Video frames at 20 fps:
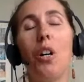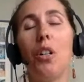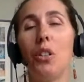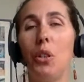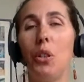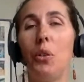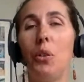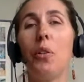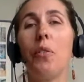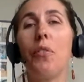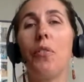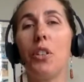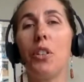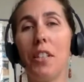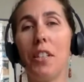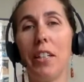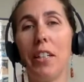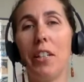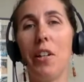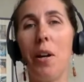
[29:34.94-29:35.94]
called
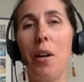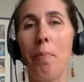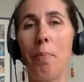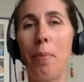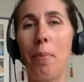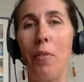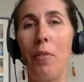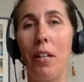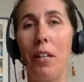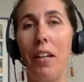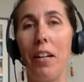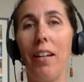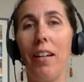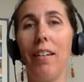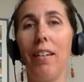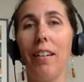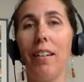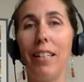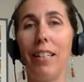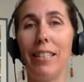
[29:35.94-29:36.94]
University
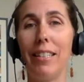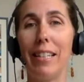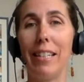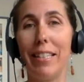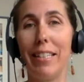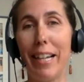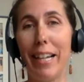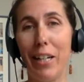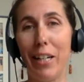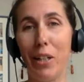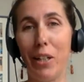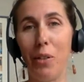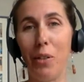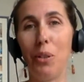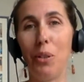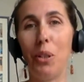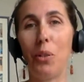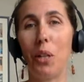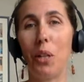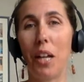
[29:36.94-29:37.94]
Compounding in San Diego,
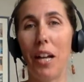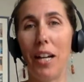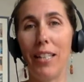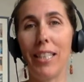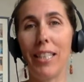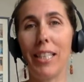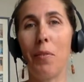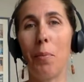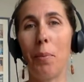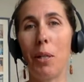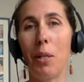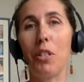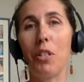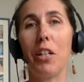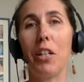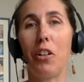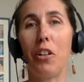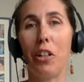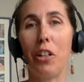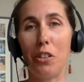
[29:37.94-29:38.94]
you could ask them about
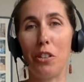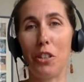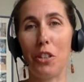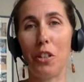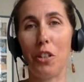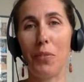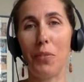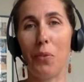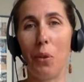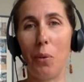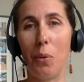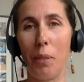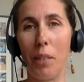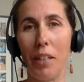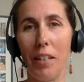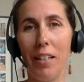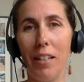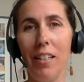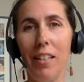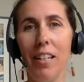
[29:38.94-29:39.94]
Terry Hertoghe's
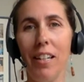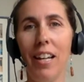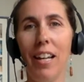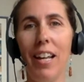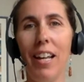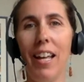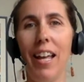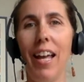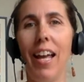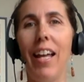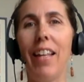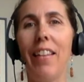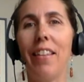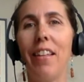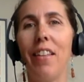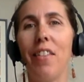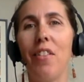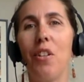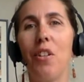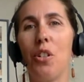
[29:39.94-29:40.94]
formula. And
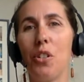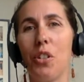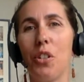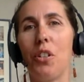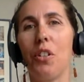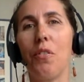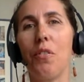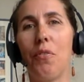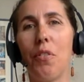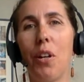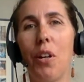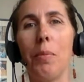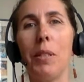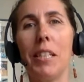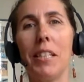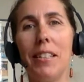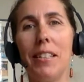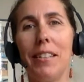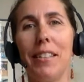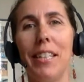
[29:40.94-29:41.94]
then there's a
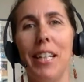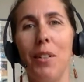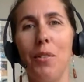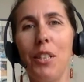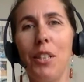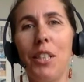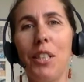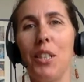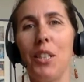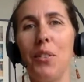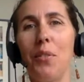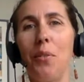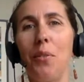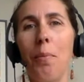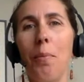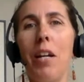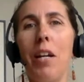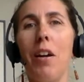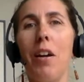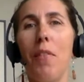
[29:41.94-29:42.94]
pharmacist downstairs from
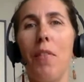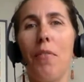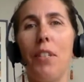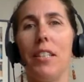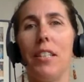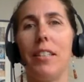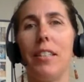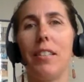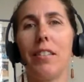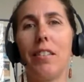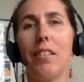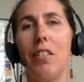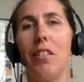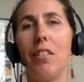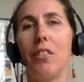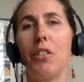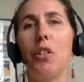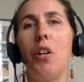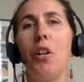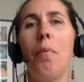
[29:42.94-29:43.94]
my office
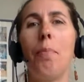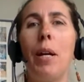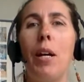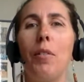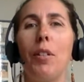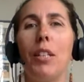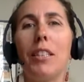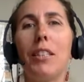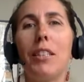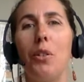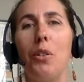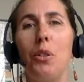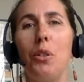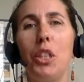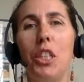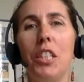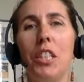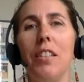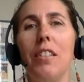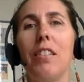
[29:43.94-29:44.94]
called Compounding
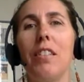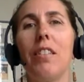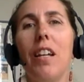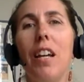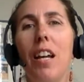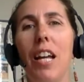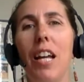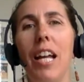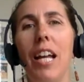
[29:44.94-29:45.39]
Solutions,